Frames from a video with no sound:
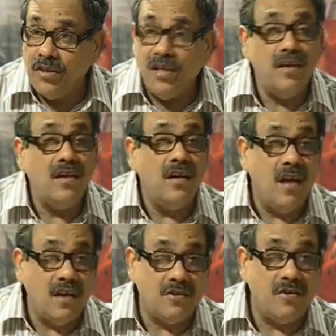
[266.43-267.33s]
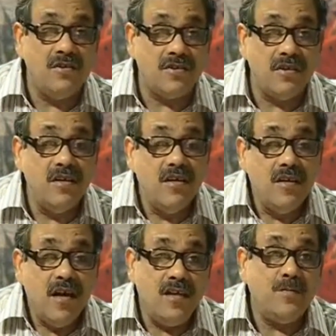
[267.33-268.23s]
with Indian luxuries
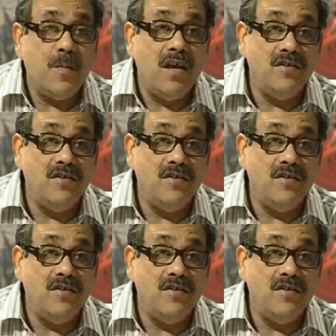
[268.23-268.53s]
and